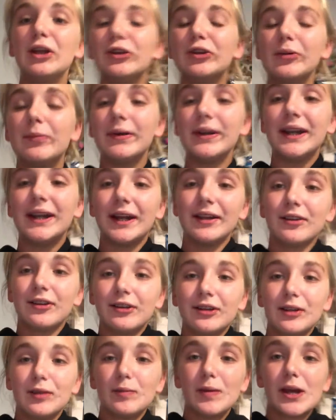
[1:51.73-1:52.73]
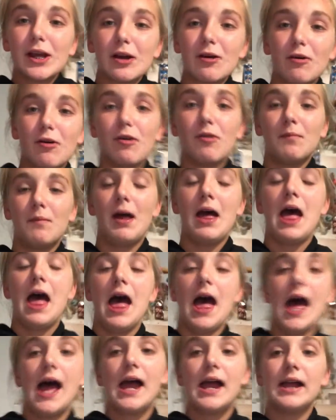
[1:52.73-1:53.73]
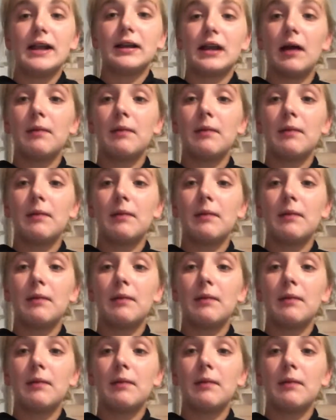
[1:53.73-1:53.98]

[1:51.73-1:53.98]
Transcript: So my dad's on his way home and